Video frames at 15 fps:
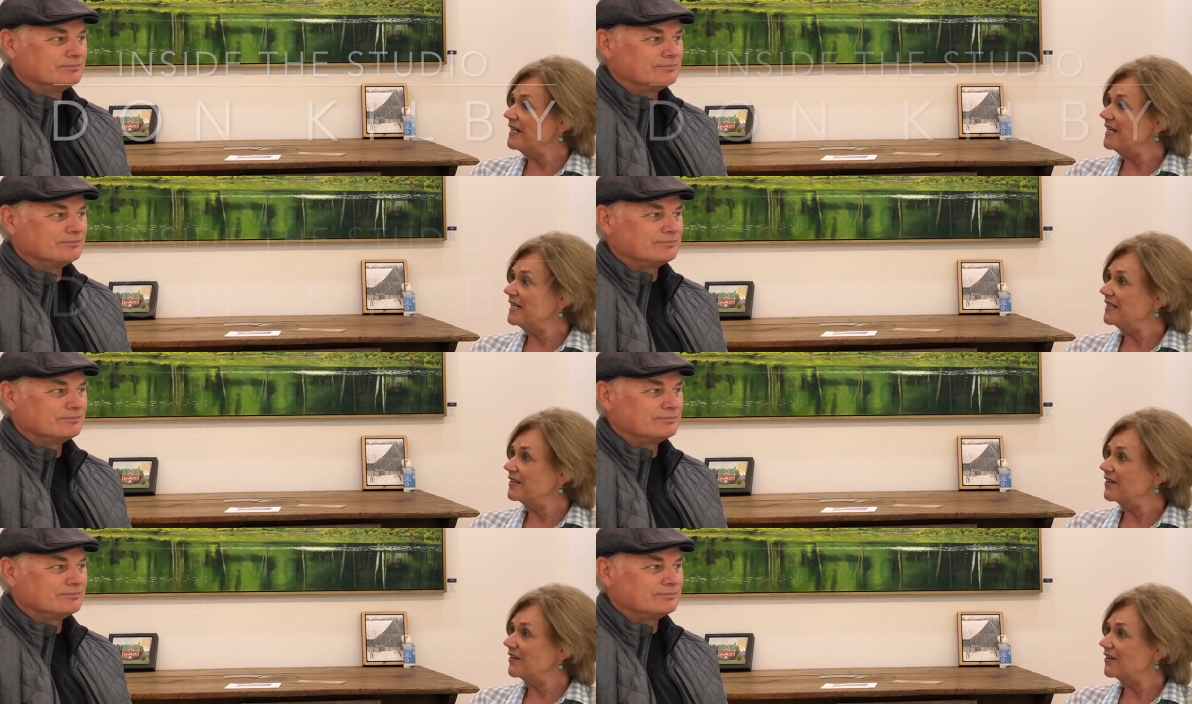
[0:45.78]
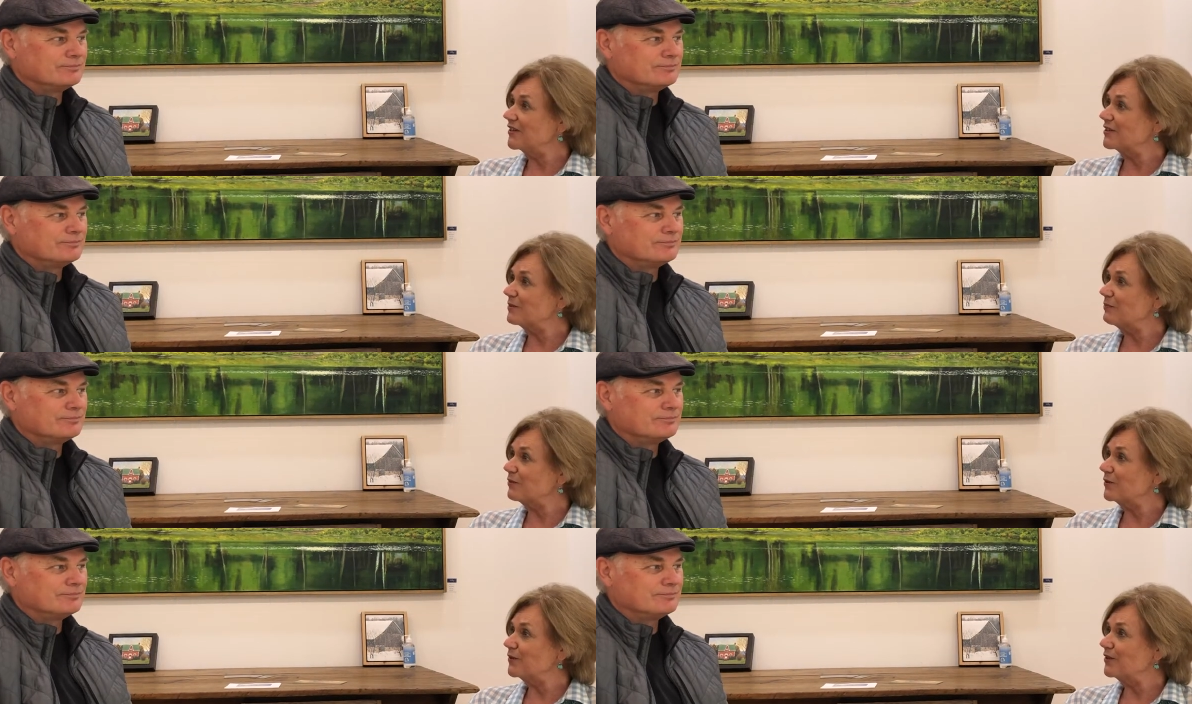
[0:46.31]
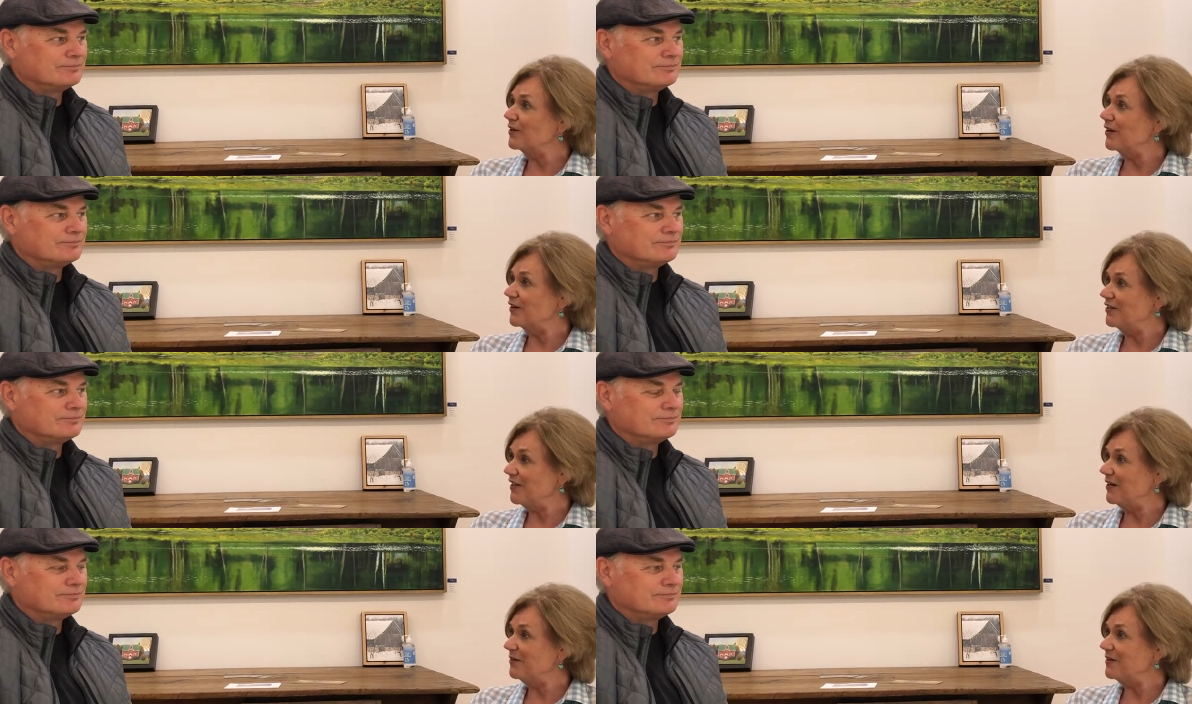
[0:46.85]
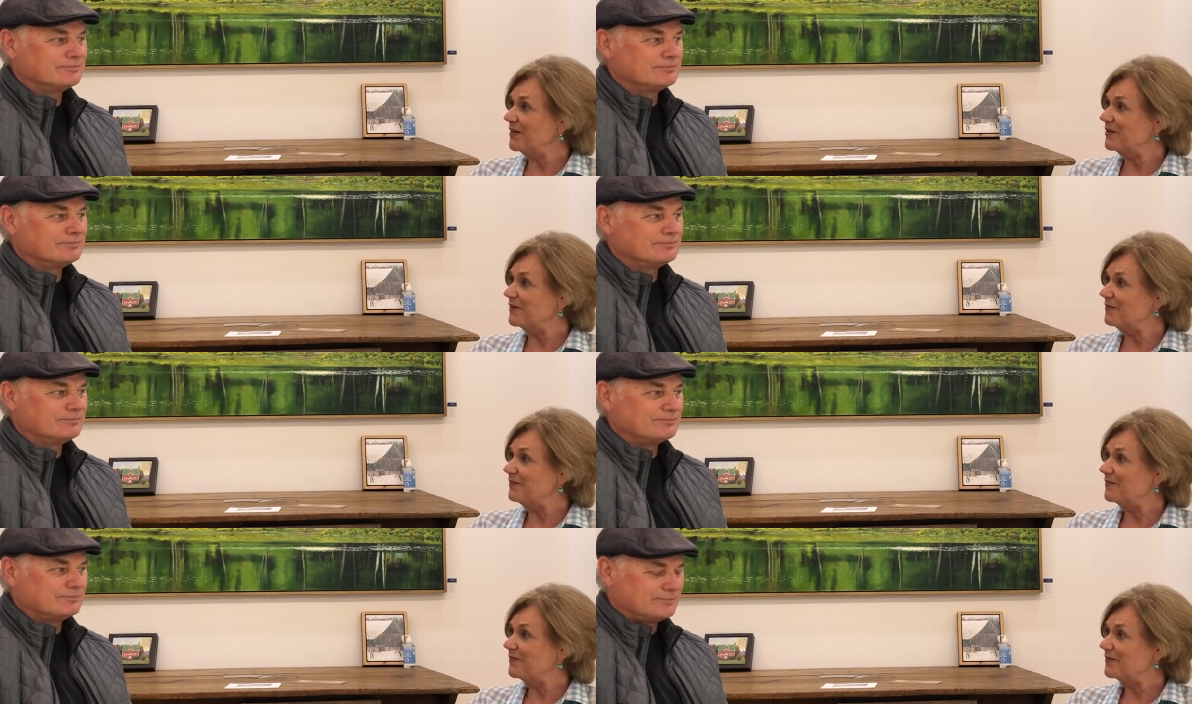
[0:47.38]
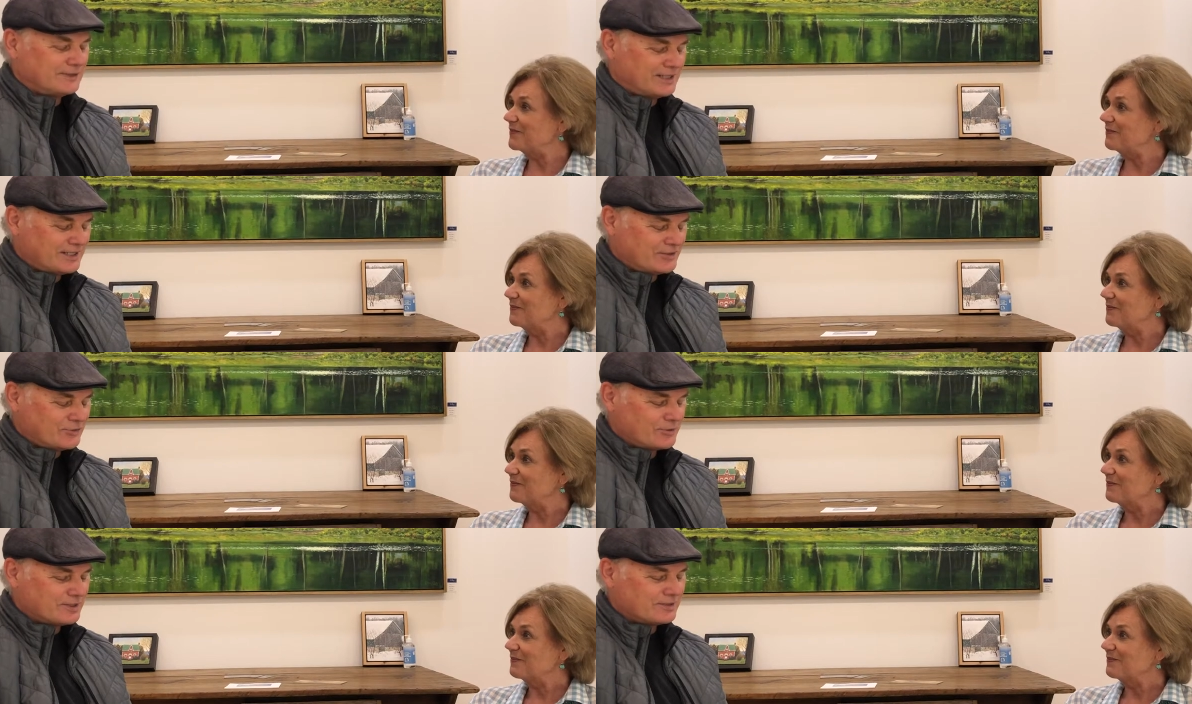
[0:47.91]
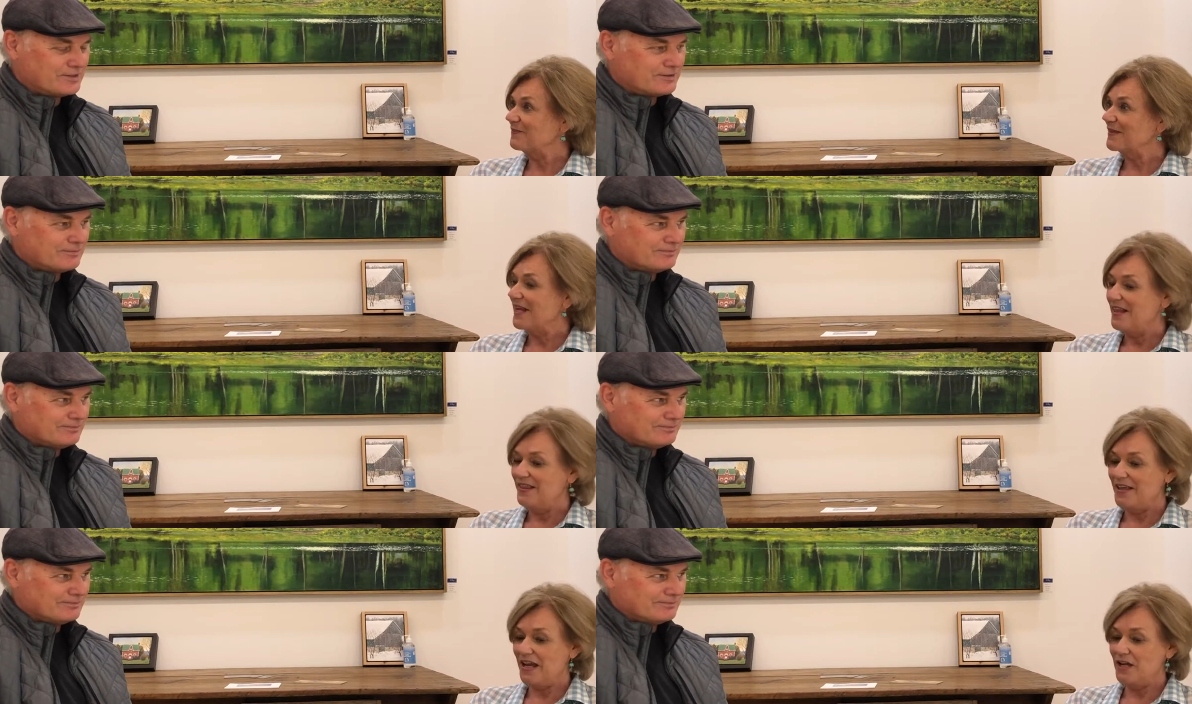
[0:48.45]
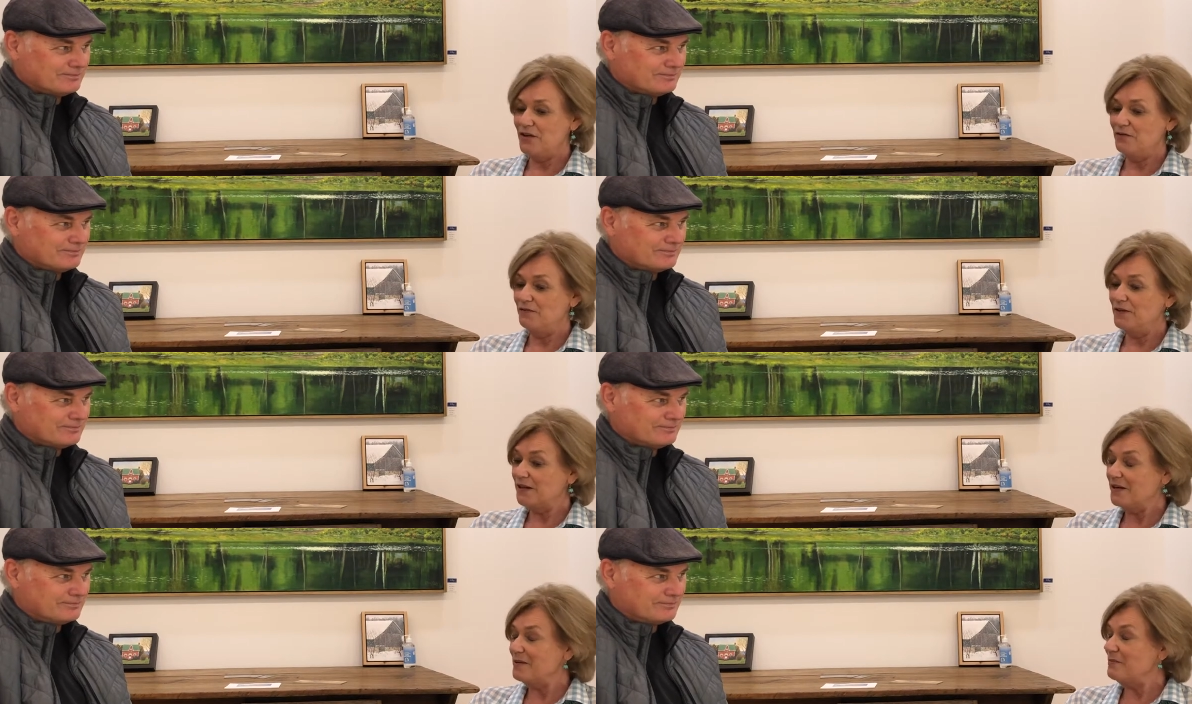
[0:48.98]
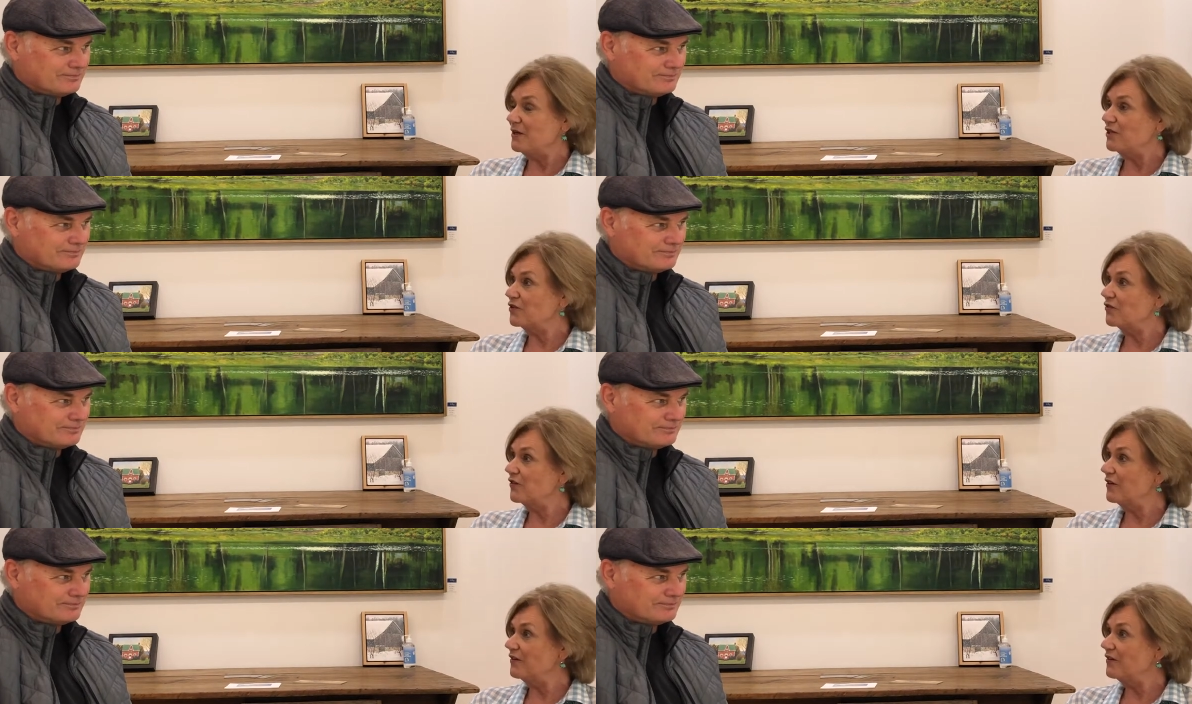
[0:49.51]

Speaker 1: in Clarksburg, Ontario. Hi, Joanne. Thank you very much for